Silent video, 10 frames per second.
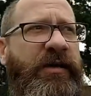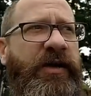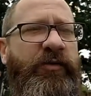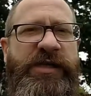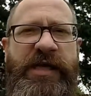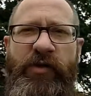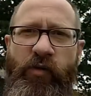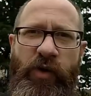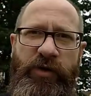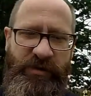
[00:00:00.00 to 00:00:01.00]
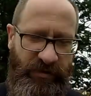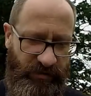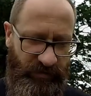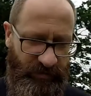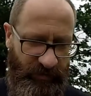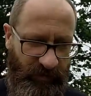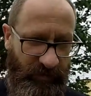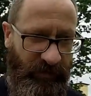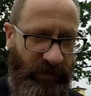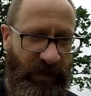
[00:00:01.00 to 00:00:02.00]
don't want to say the worst
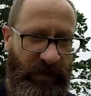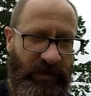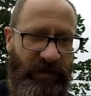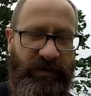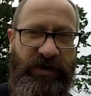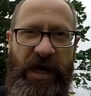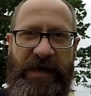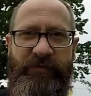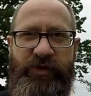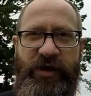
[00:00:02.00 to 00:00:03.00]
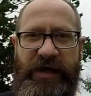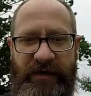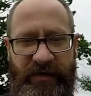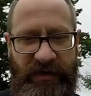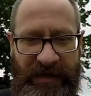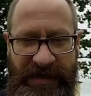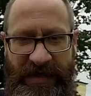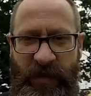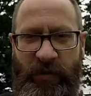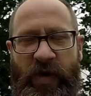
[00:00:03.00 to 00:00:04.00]
time drain
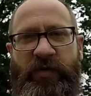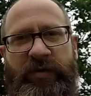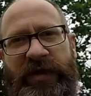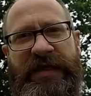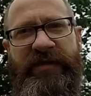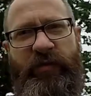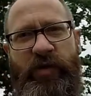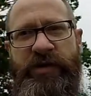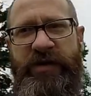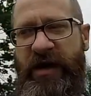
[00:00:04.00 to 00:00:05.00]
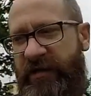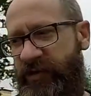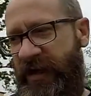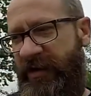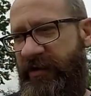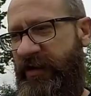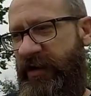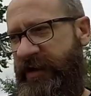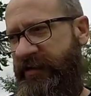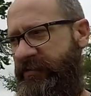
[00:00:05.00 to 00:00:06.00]
online, but probably the worst time drain
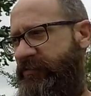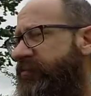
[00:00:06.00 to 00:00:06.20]
online.